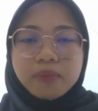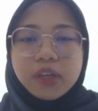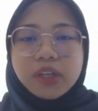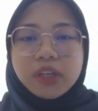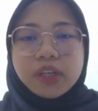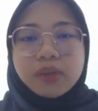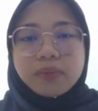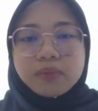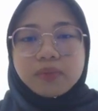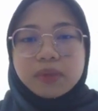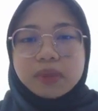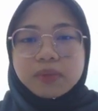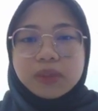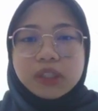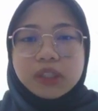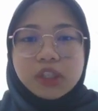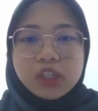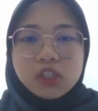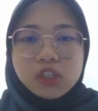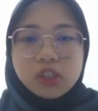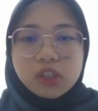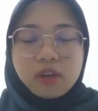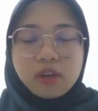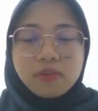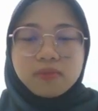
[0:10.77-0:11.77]
the
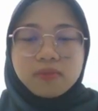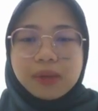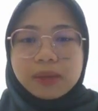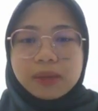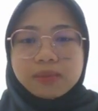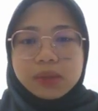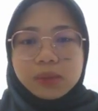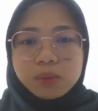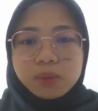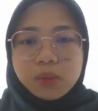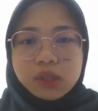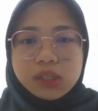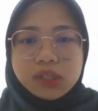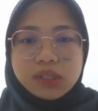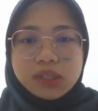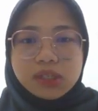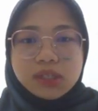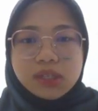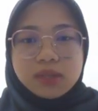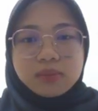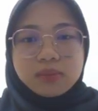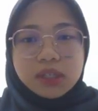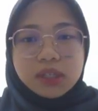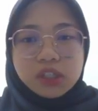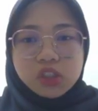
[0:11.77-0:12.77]
implementation of public policies
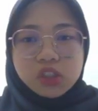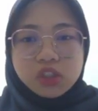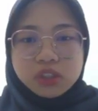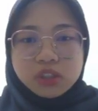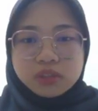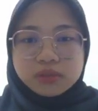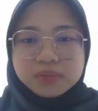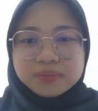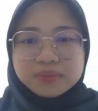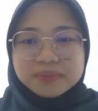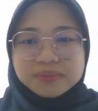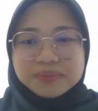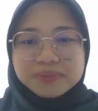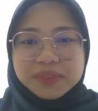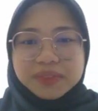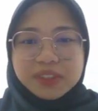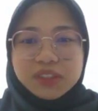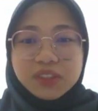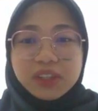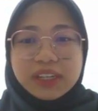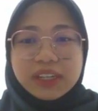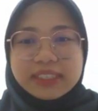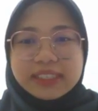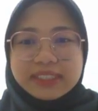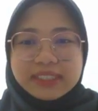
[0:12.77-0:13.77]
in Malaysia.
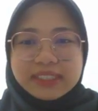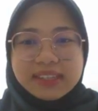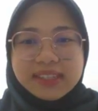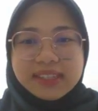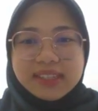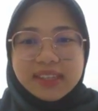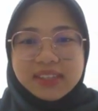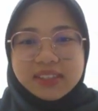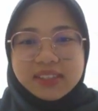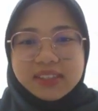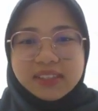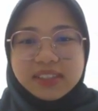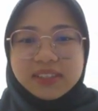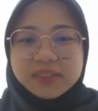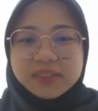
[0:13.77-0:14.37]
So let's get started.